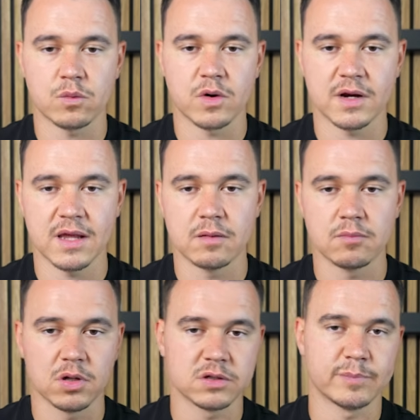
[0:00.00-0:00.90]
run in
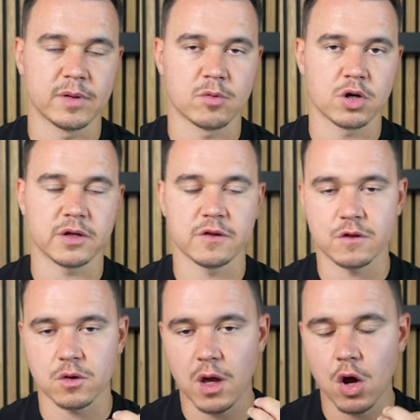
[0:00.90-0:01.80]
multiple markets.
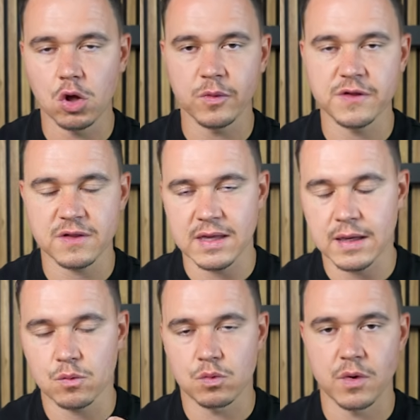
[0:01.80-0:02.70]
So I always say
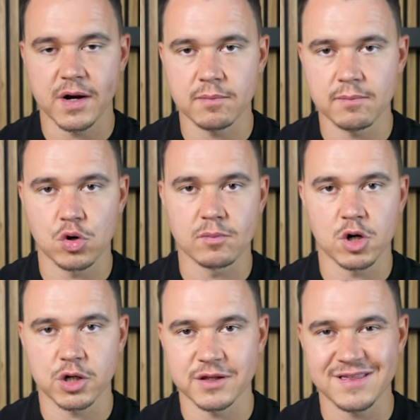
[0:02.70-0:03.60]
run more
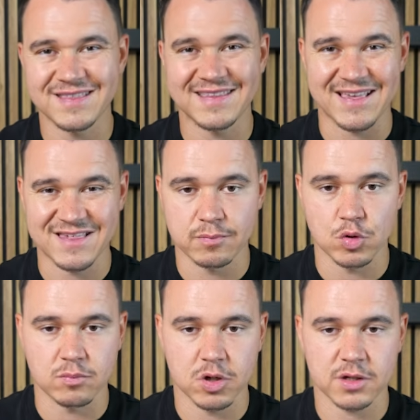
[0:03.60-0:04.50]
markets, test
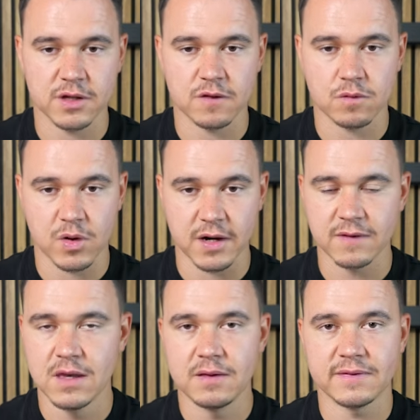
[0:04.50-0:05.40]
more markets, right?
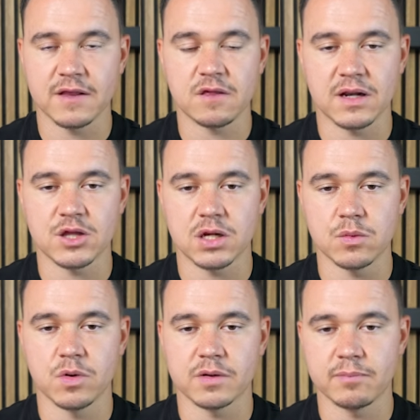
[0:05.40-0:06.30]
That's literally
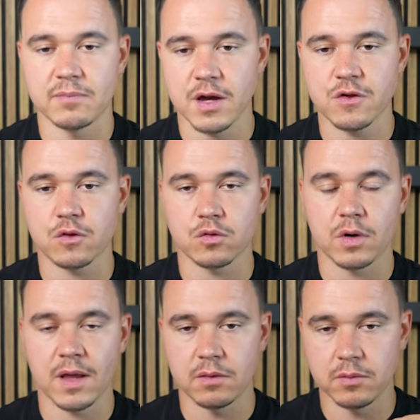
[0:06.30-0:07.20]
what my store,
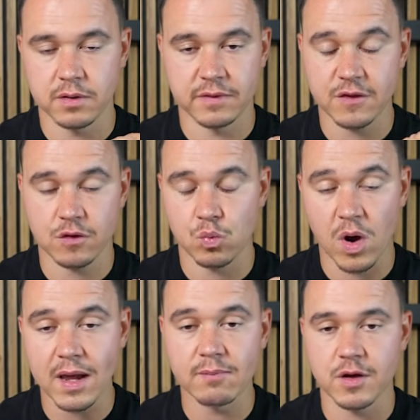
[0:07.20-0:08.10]
this is
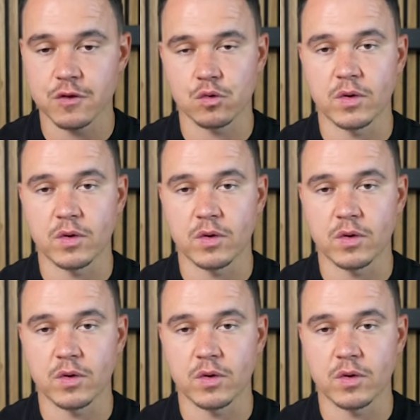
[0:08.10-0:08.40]
why my store